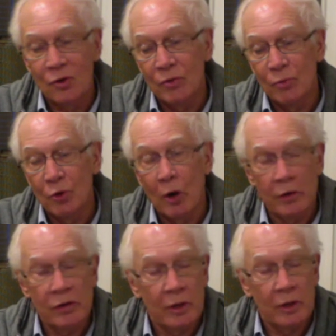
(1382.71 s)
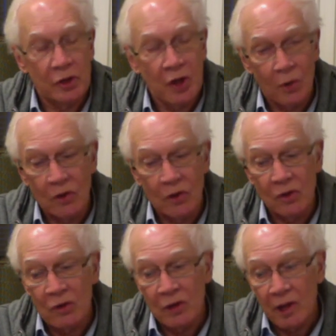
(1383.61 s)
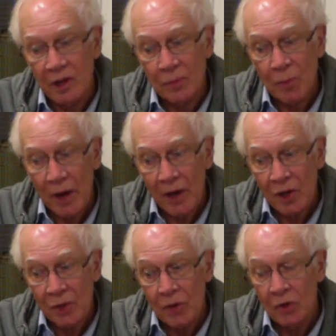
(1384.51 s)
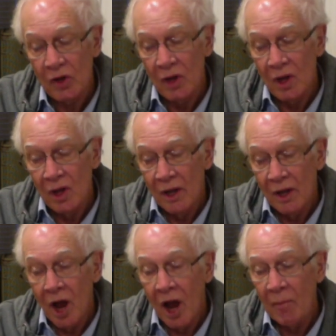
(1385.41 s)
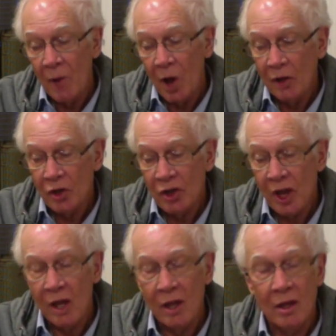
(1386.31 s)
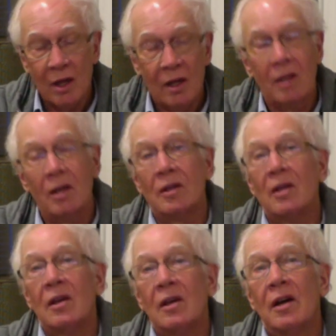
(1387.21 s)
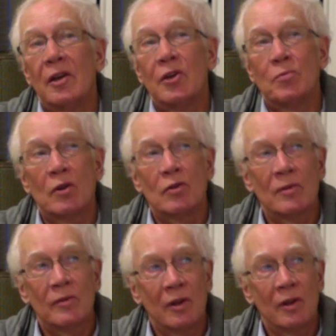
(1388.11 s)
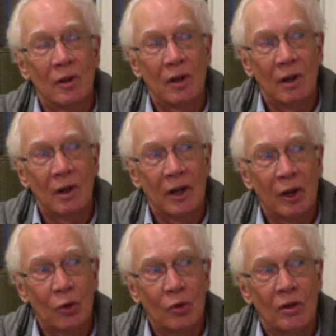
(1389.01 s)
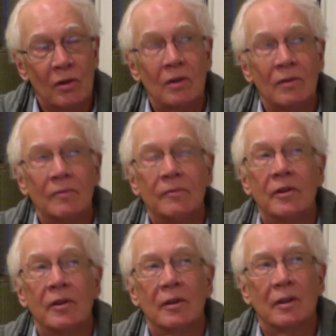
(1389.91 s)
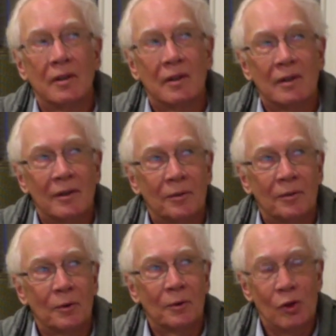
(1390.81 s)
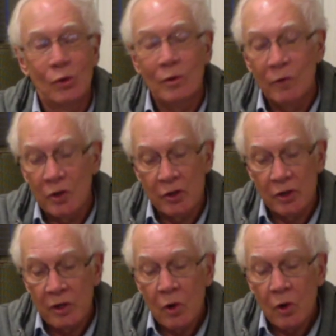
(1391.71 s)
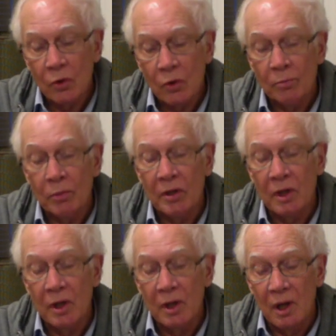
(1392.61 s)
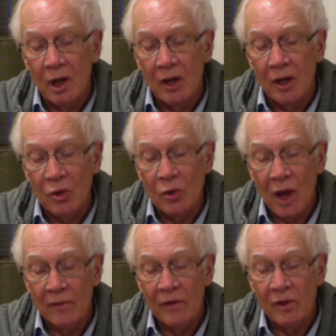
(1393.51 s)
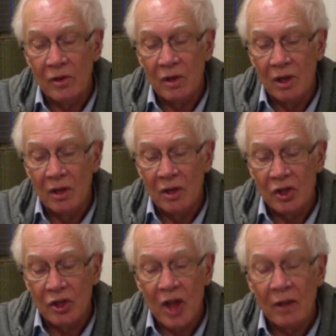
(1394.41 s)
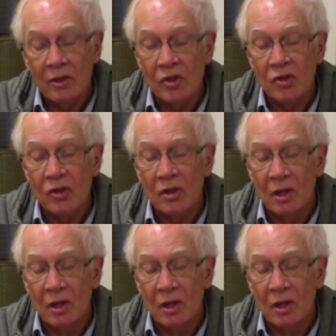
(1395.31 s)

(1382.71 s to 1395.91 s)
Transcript: or as broad as that sounds, that's my experience. And I'm not saying that I experience every little iota of what the universe is. I don't, but I do have this sense,